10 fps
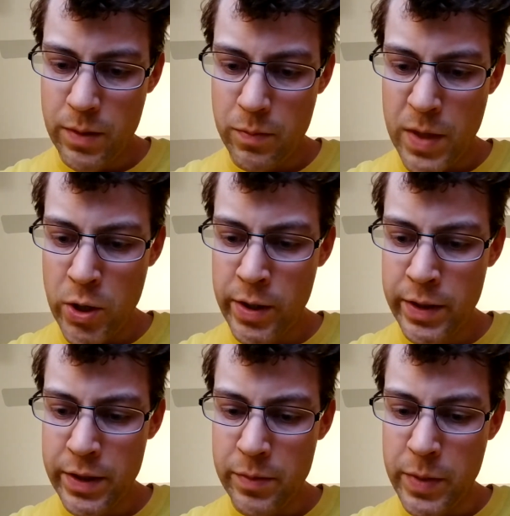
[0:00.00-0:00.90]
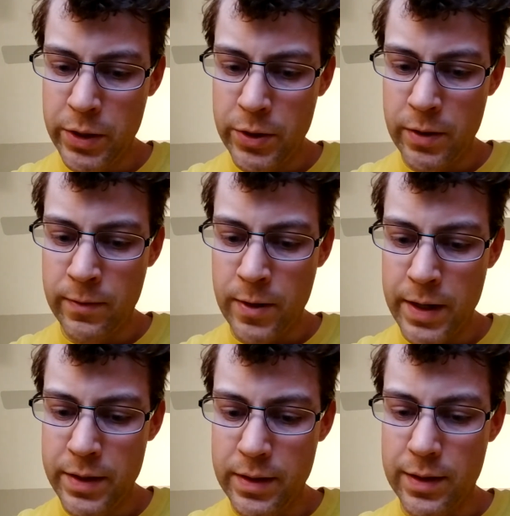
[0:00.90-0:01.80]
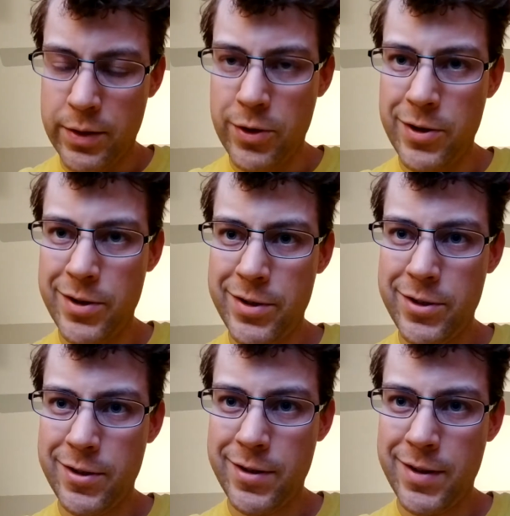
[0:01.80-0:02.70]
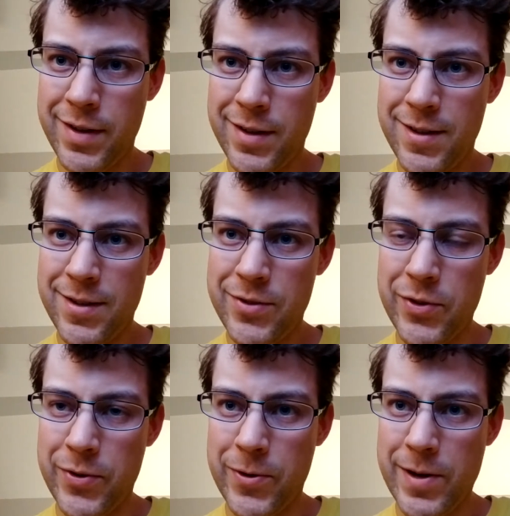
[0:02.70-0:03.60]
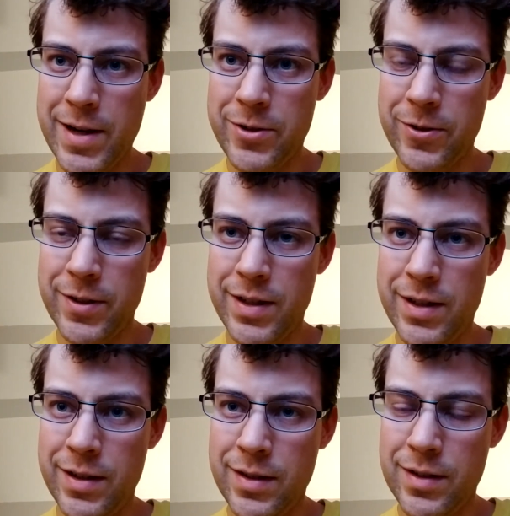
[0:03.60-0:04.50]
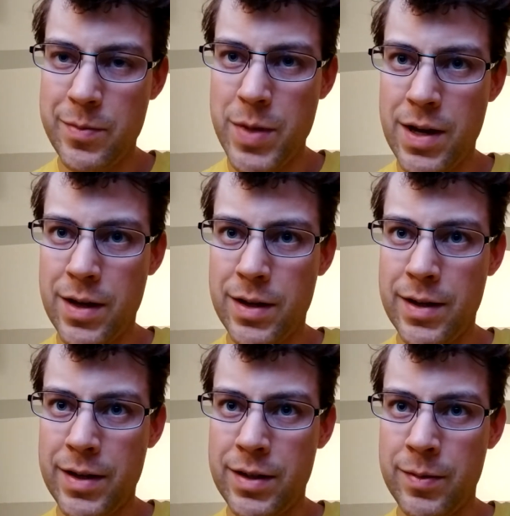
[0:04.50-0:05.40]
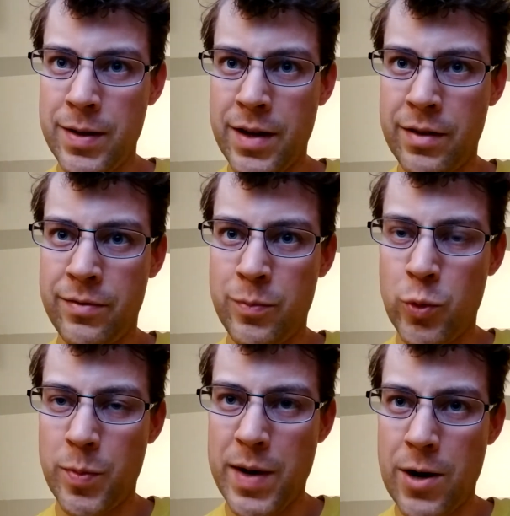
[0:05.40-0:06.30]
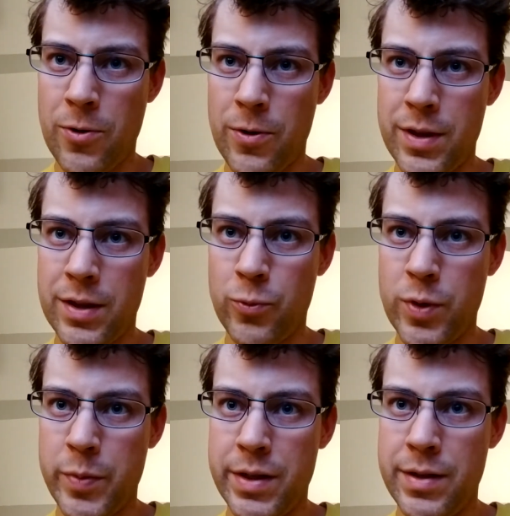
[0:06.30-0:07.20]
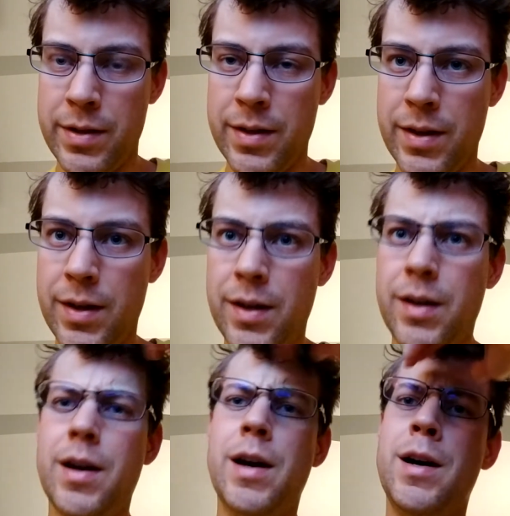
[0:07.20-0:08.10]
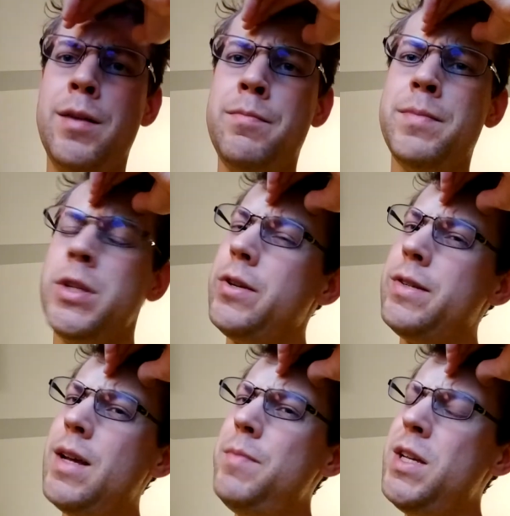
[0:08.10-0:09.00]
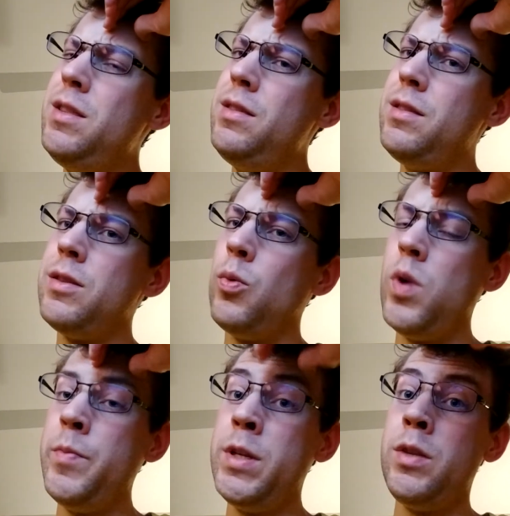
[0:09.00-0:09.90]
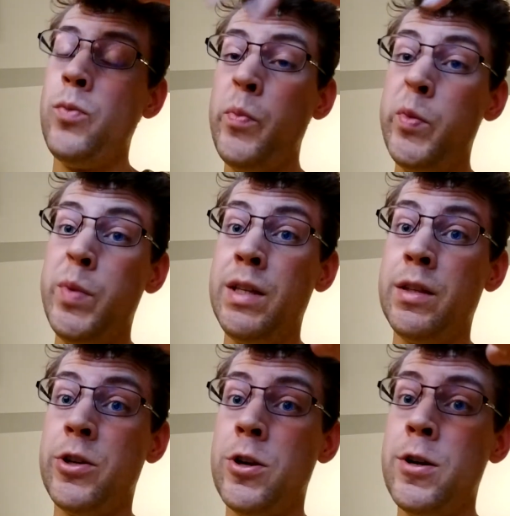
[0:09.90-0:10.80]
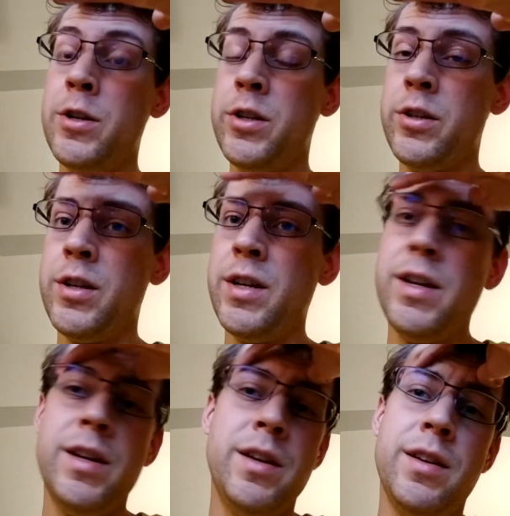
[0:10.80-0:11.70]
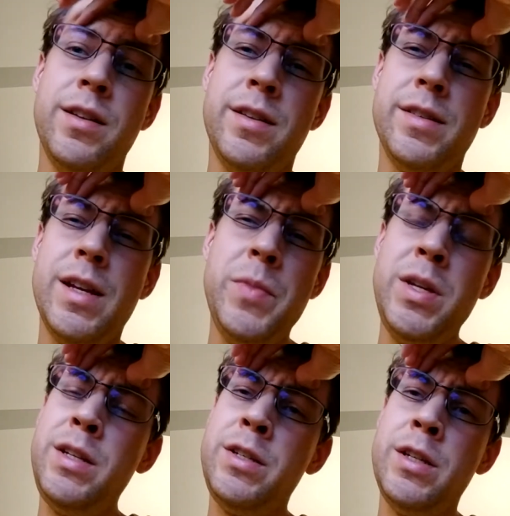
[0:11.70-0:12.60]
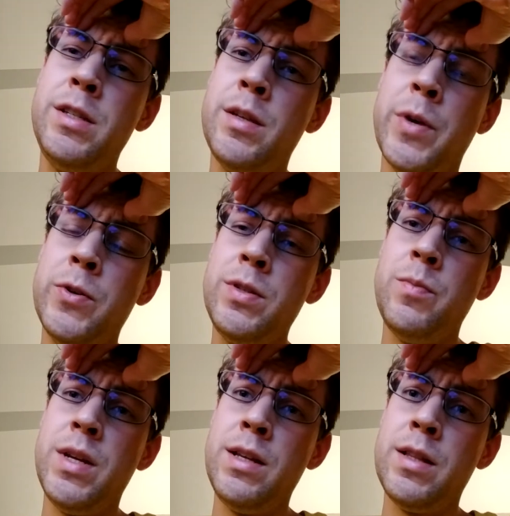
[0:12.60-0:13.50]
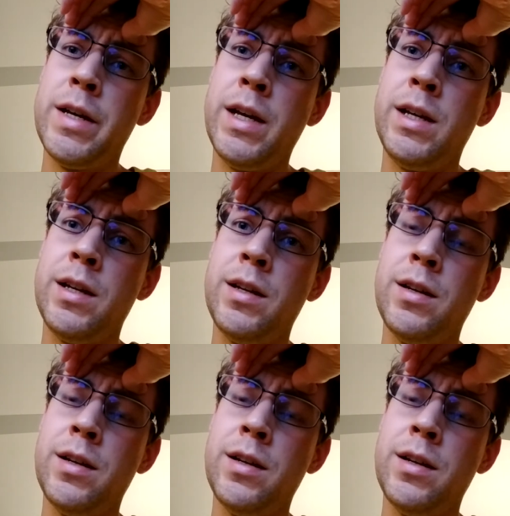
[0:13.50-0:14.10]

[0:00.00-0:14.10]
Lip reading: Marriage is a picture of Christ in the church, so naturally the man has to have more power than the woman. So does that mean the woman being the church, does that mean she's supposed to be like